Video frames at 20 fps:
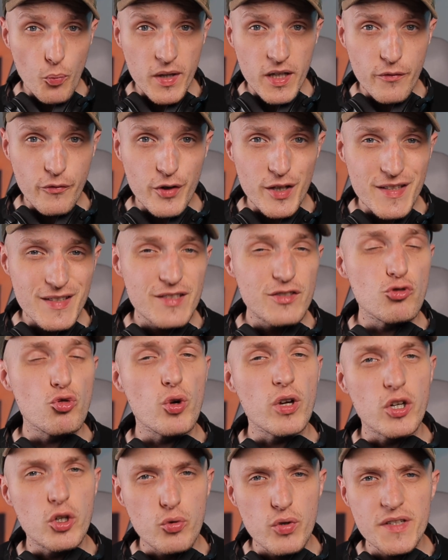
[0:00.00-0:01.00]
benefits to
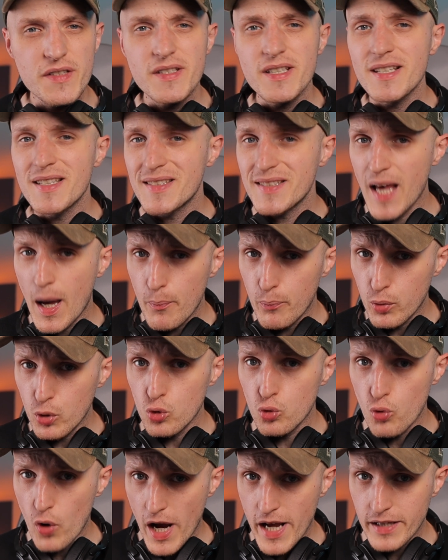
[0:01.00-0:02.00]
increasing sample
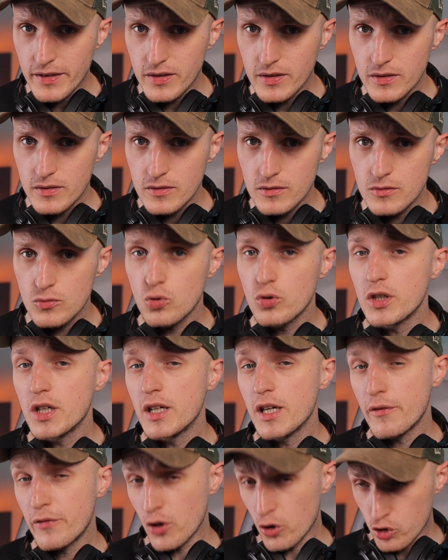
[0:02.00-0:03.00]
rate.
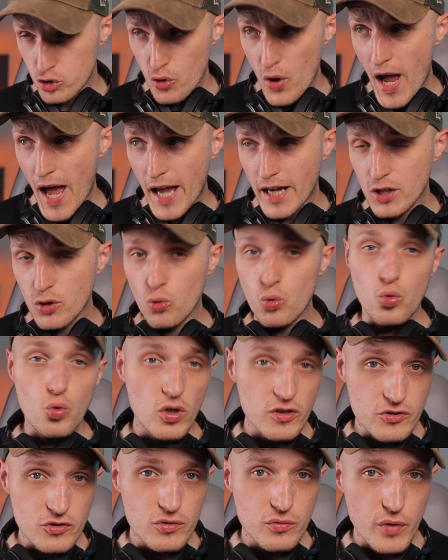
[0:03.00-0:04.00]
if your track
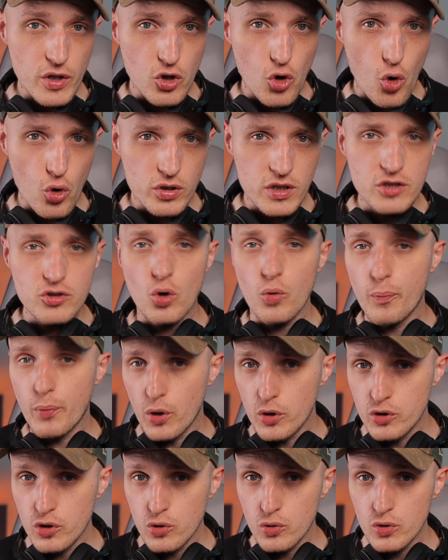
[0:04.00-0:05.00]
wasn't recorded or
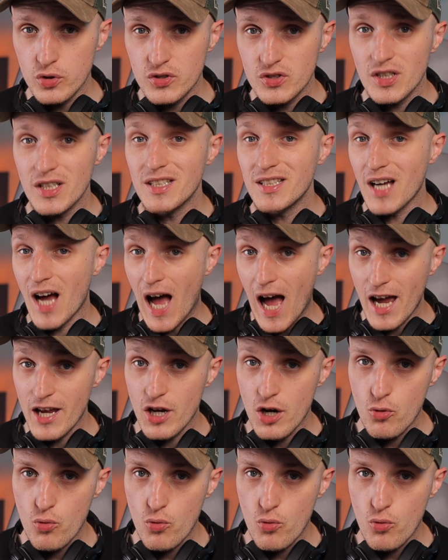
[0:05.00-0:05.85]
produced in a higher